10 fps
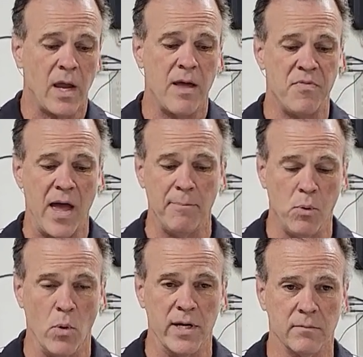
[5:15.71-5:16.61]
At that
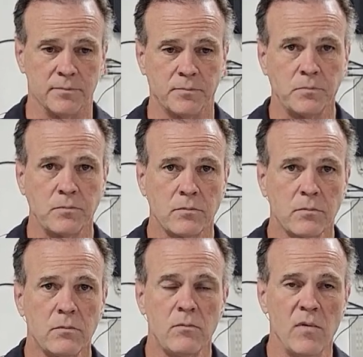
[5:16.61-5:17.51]
point,
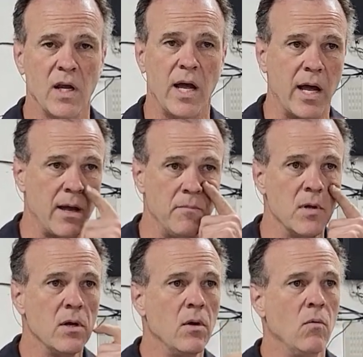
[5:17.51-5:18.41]
um,
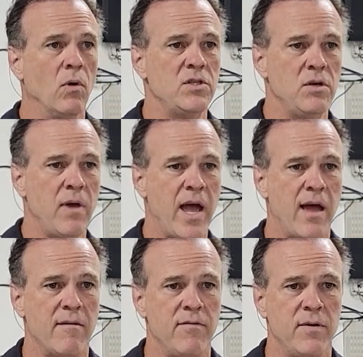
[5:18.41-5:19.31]
once you
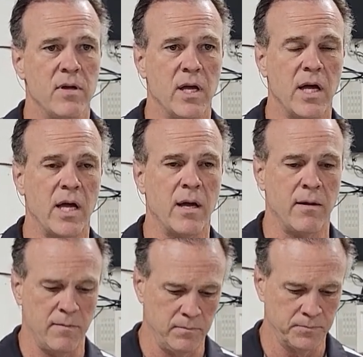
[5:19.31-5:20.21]
have,
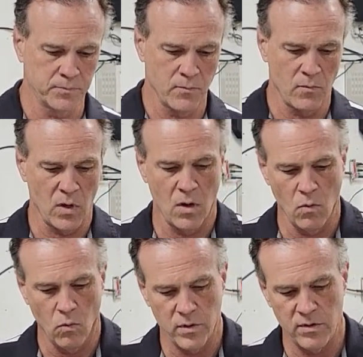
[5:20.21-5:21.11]
um,
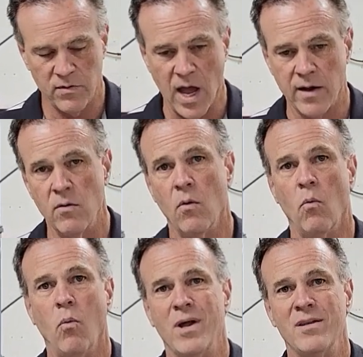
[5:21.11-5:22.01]
you've gotten
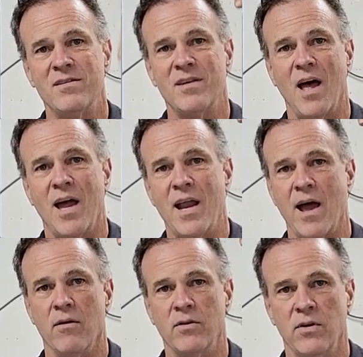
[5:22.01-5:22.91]
one side
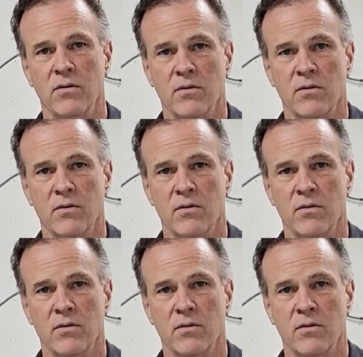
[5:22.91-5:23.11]
out.